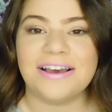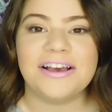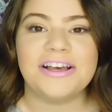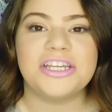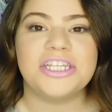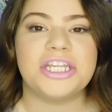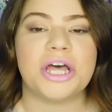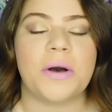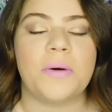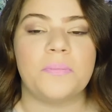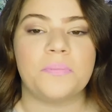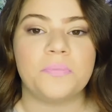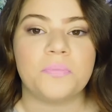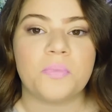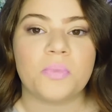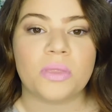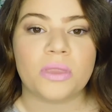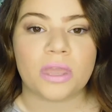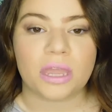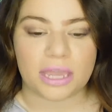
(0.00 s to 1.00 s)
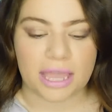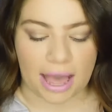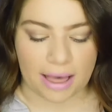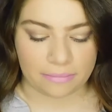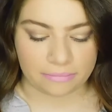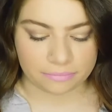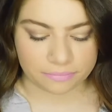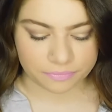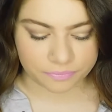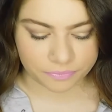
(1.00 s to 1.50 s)
So, yeah.
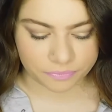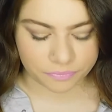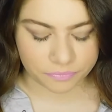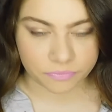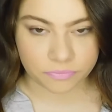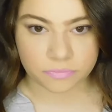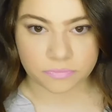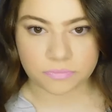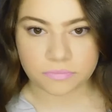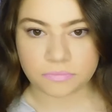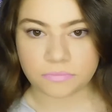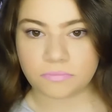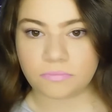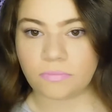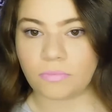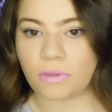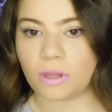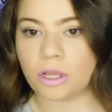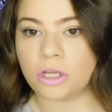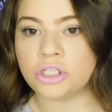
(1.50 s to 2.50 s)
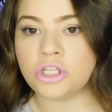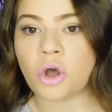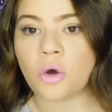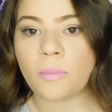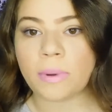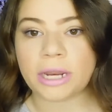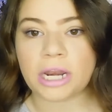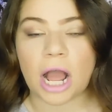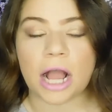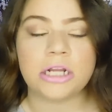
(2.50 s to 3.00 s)
So
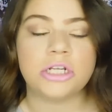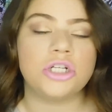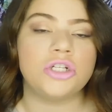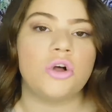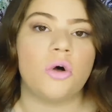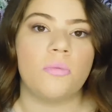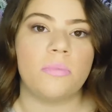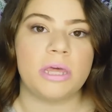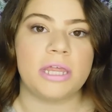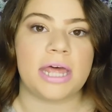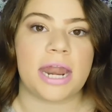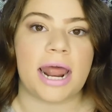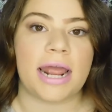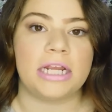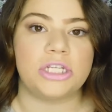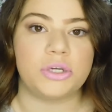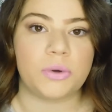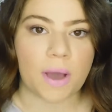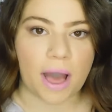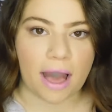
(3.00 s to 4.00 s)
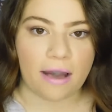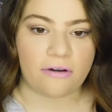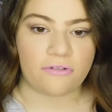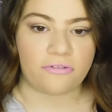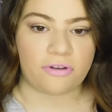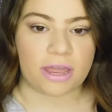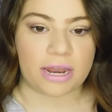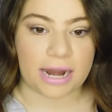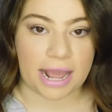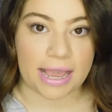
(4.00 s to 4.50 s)
my doctor told me that I do
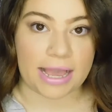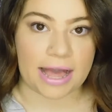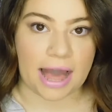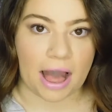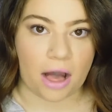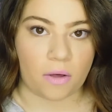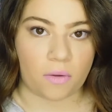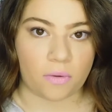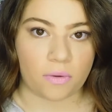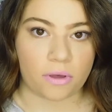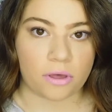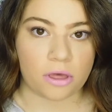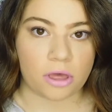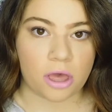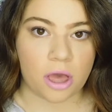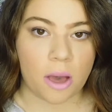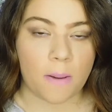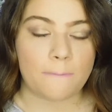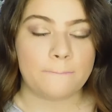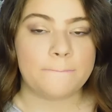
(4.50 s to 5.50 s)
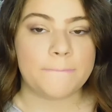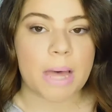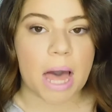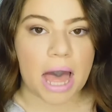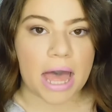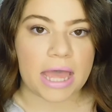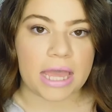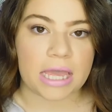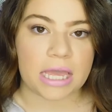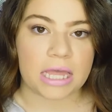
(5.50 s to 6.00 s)
have an egg count,
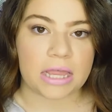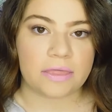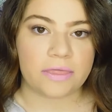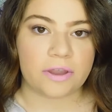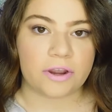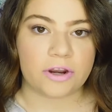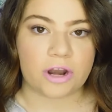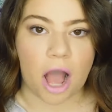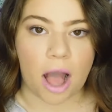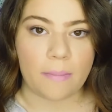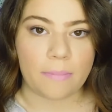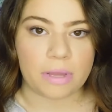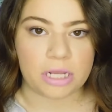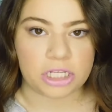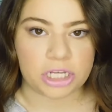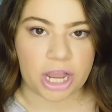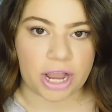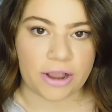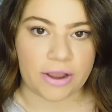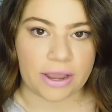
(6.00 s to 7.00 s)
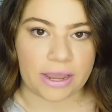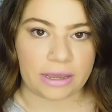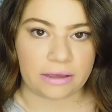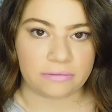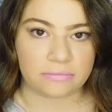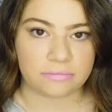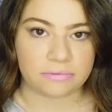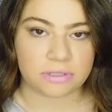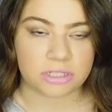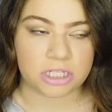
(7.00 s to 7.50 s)
but they're not maturing.
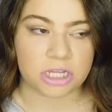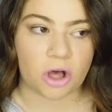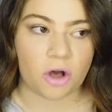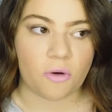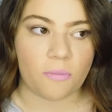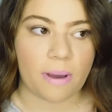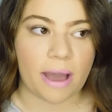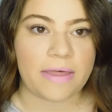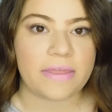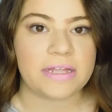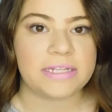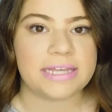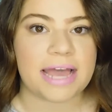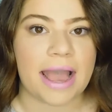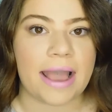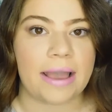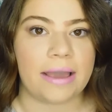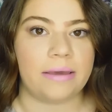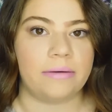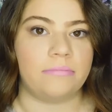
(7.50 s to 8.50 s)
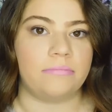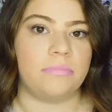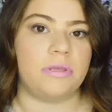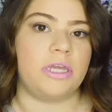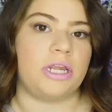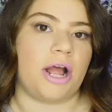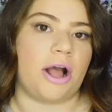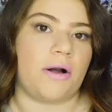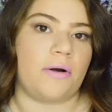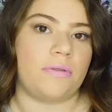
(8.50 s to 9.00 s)
So by the time,
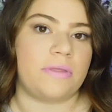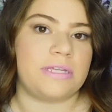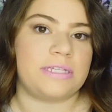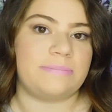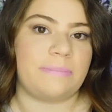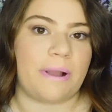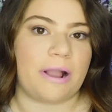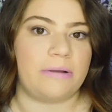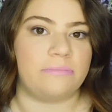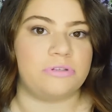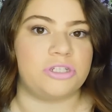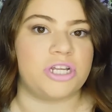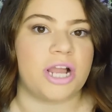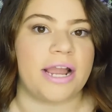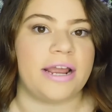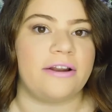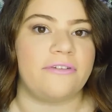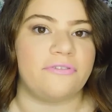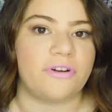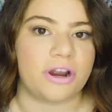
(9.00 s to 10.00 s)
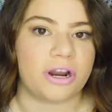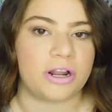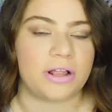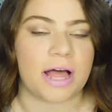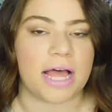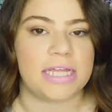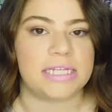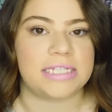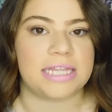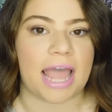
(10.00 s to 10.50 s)
the sperm's trying to
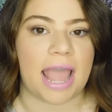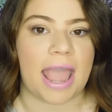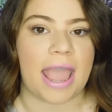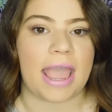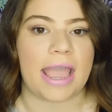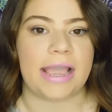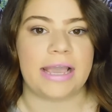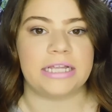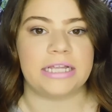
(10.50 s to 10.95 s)
fertilize the egg,